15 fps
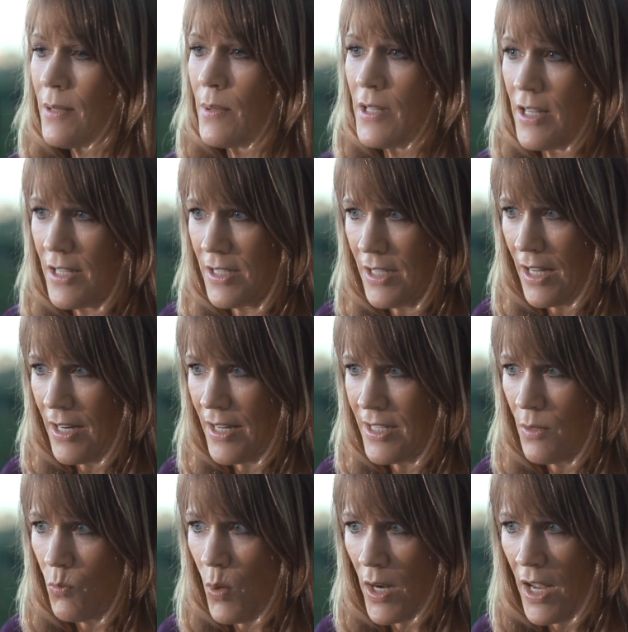some of these
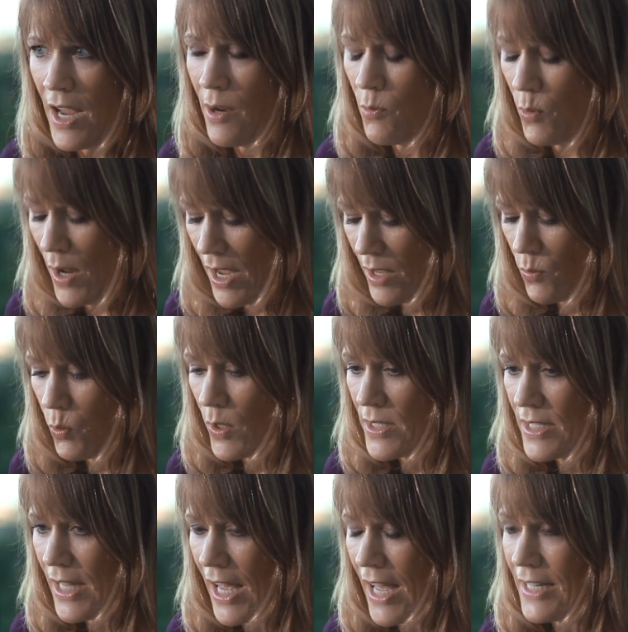studies, and what I read
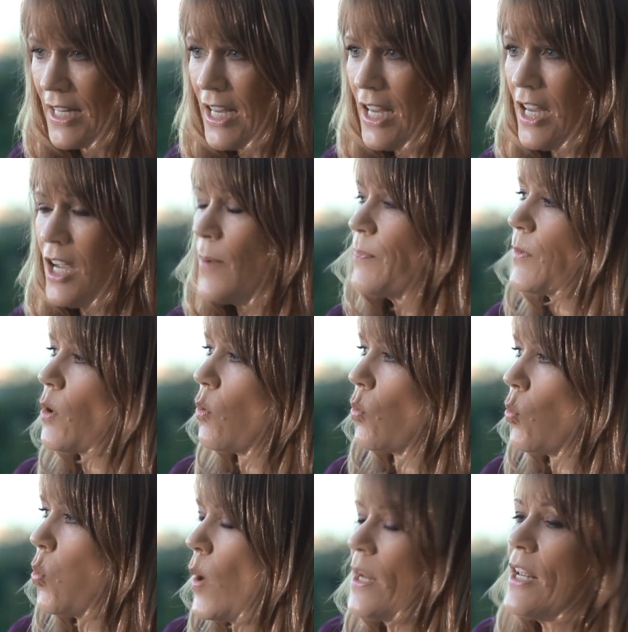was that
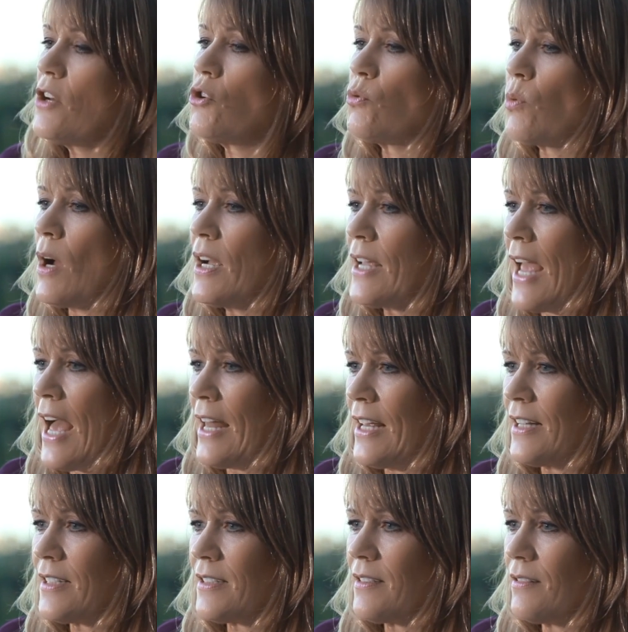when a drug
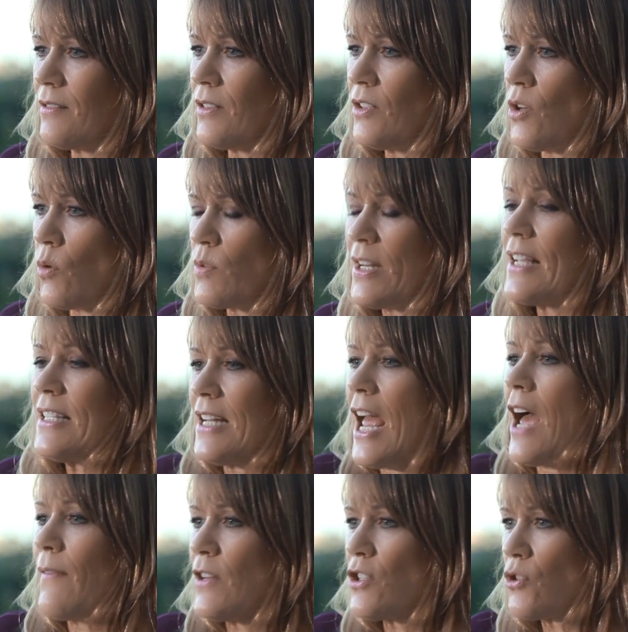addict doesn't
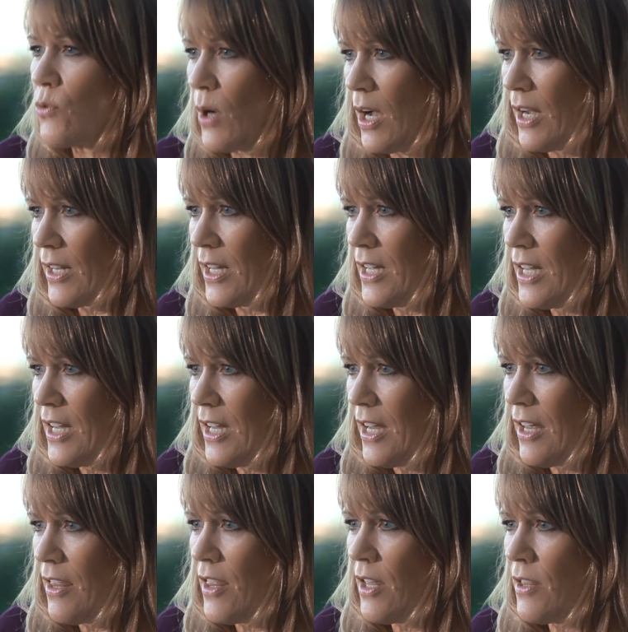have his drug,
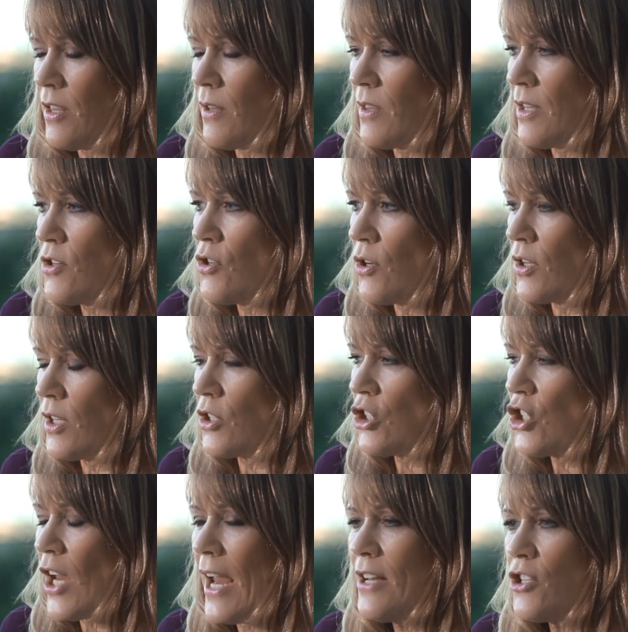the
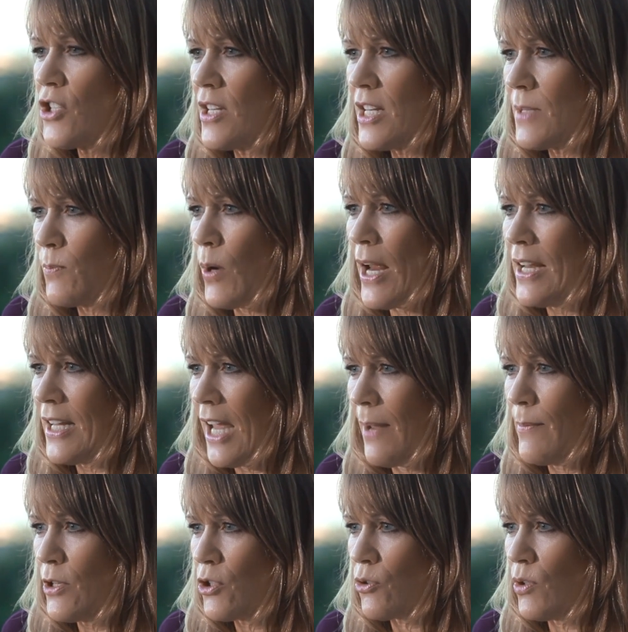changes in his brain
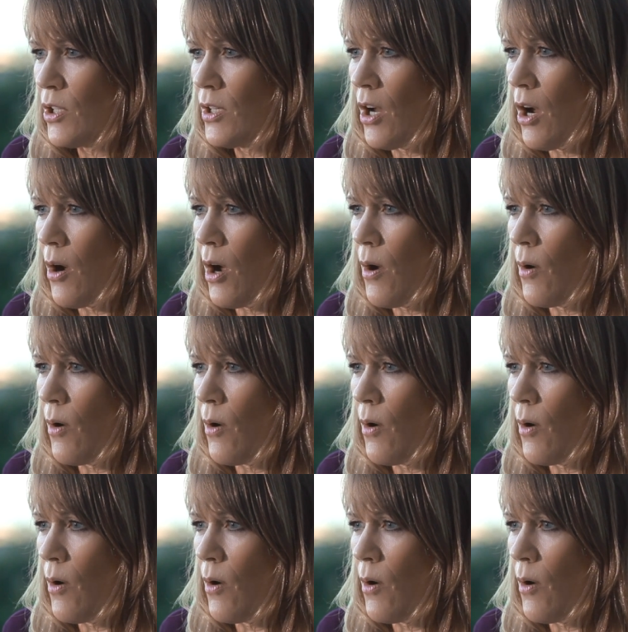chemistry